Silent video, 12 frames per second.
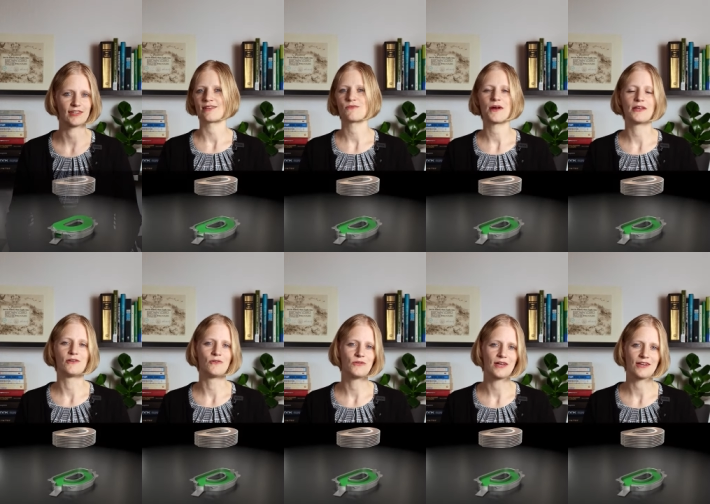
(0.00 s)
That's why
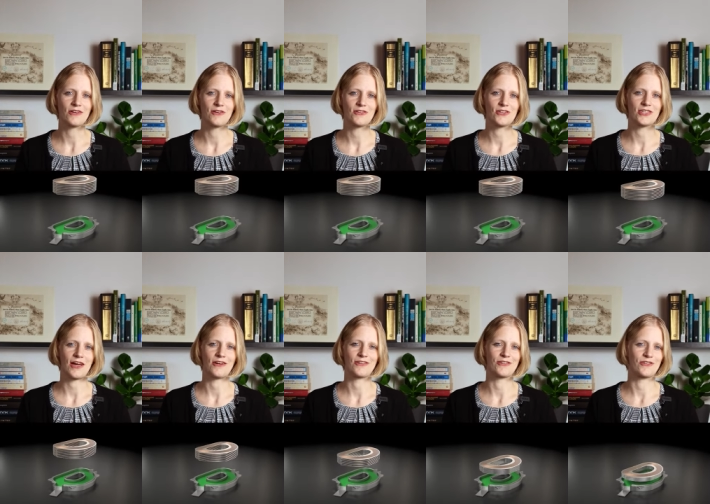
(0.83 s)
new technologies
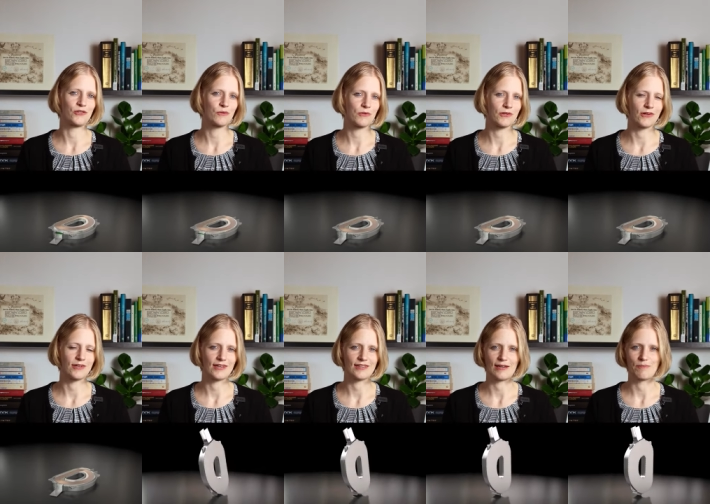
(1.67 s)
count on
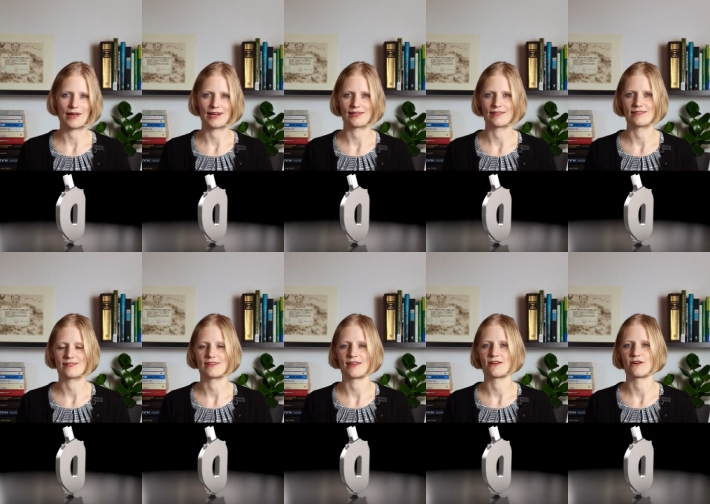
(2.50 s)
superconducting magnets
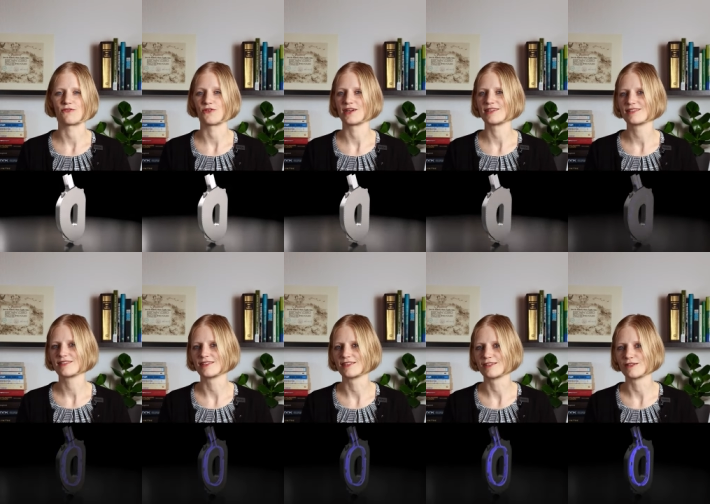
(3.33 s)
that are for
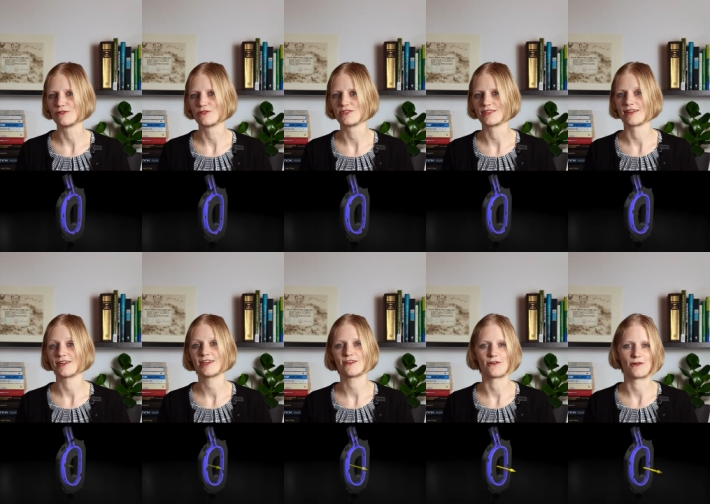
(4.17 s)
instance used at
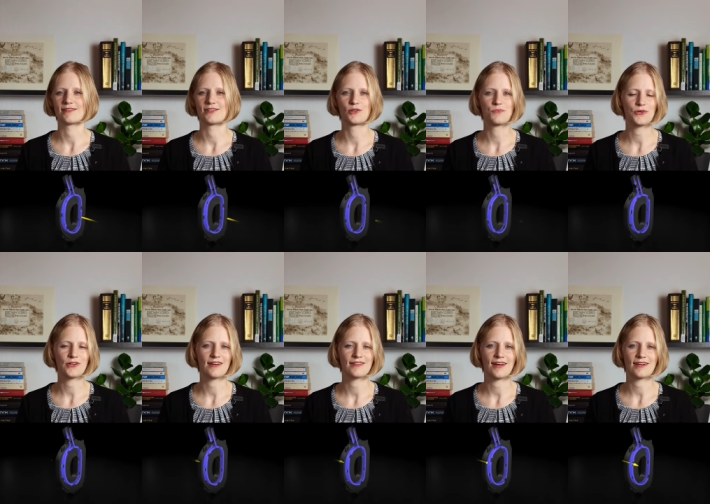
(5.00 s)
ITER.
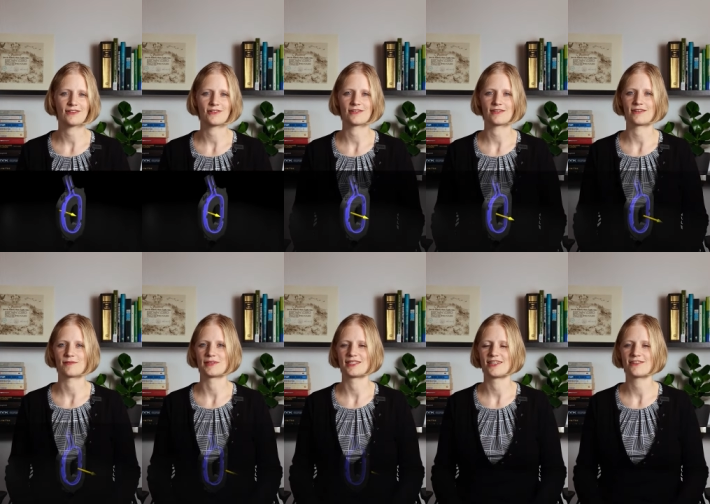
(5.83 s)
Superconductors are
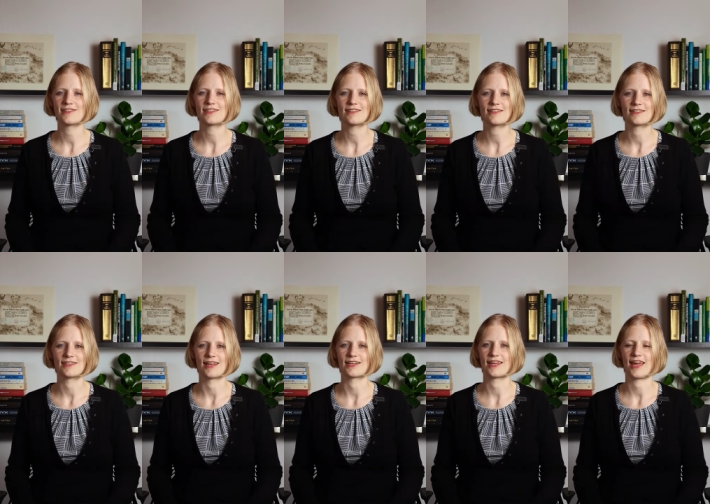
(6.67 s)
materials
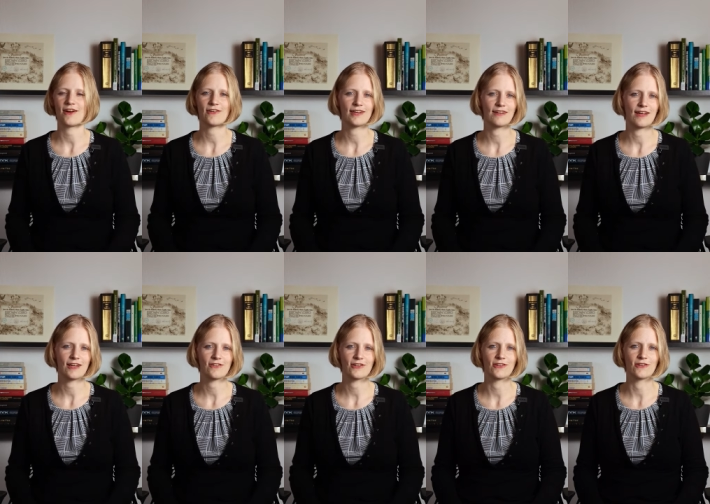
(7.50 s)
that carry
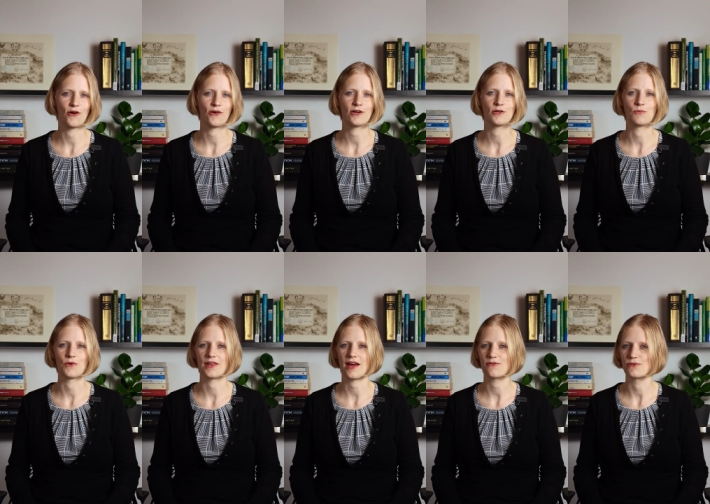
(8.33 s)
electrical current
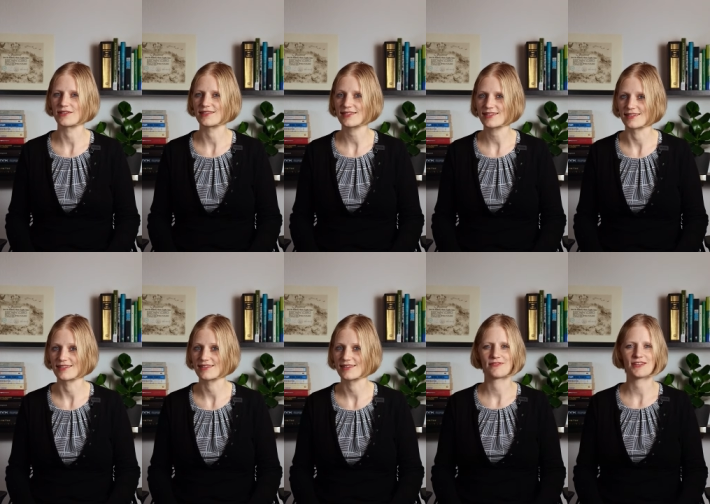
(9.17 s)
without
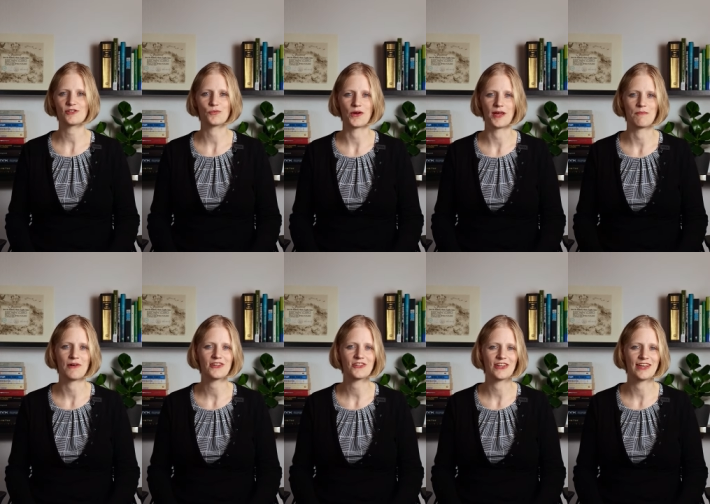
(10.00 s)
resistance. This way
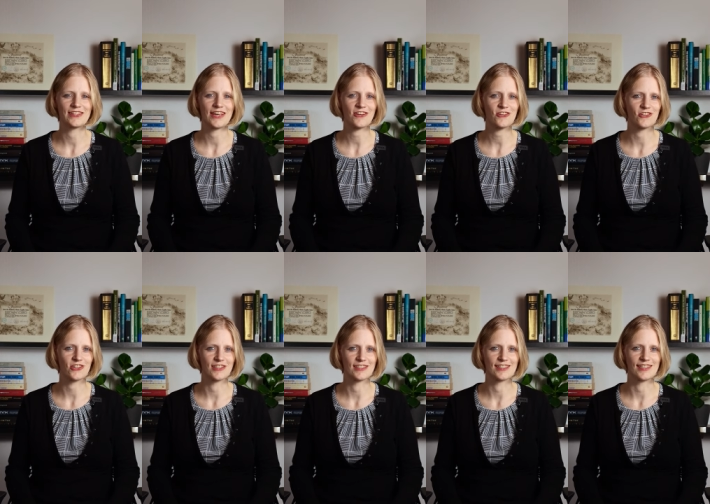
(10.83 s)
much less energy
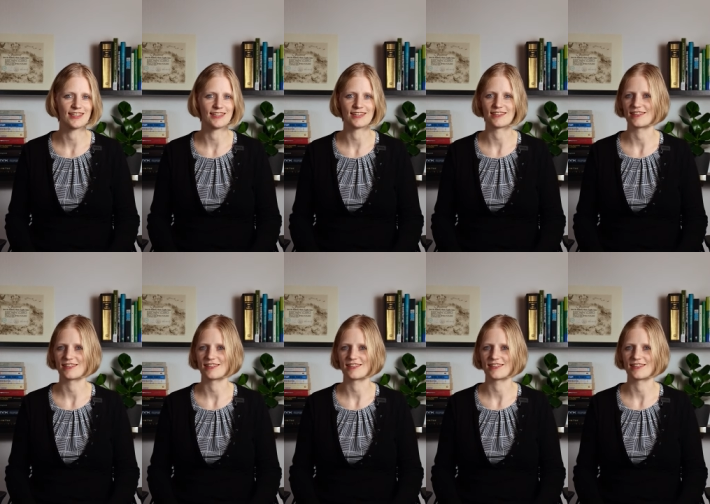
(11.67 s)
is needed.